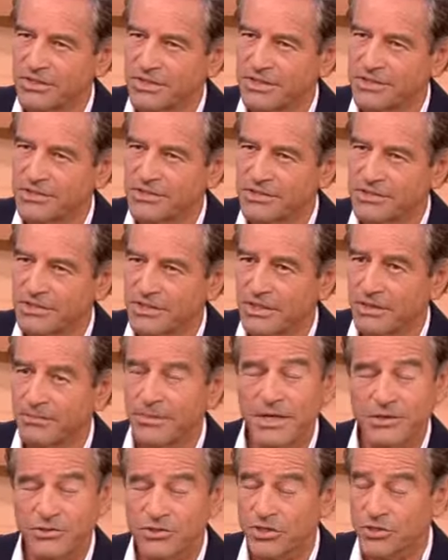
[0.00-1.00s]
this, and I'm
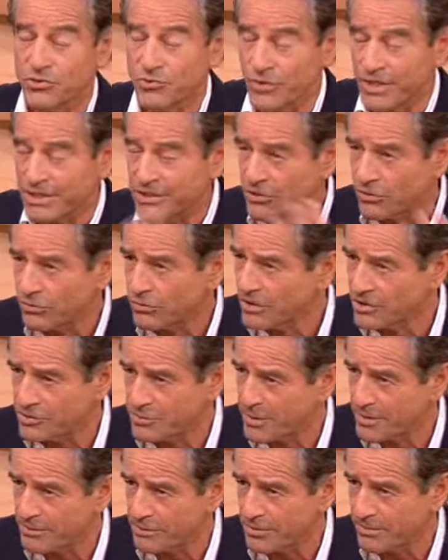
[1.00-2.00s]
actually addressing all those
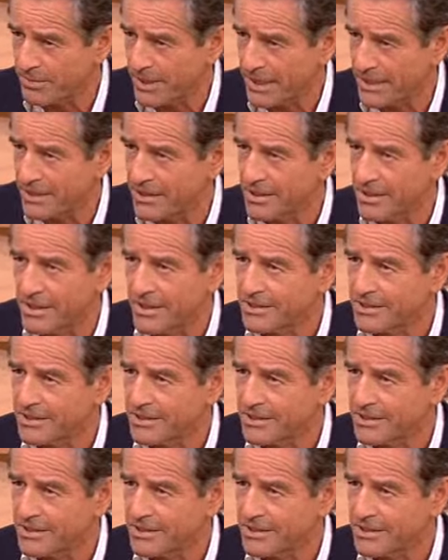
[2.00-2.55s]
people who pay